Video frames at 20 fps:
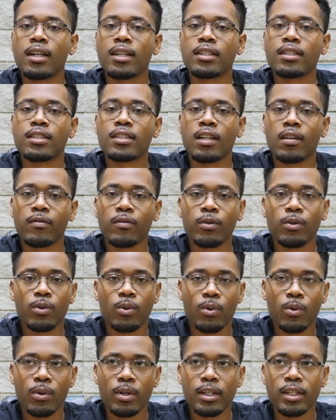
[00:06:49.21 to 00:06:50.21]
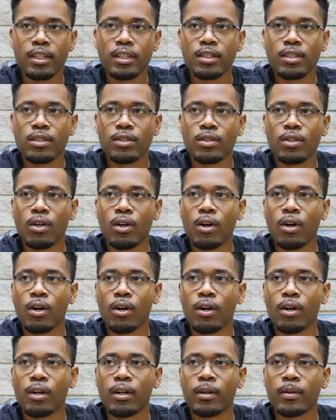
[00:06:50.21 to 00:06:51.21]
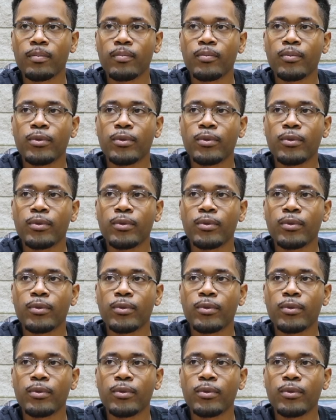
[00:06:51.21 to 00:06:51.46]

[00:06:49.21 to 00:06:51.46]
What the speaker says: several coins are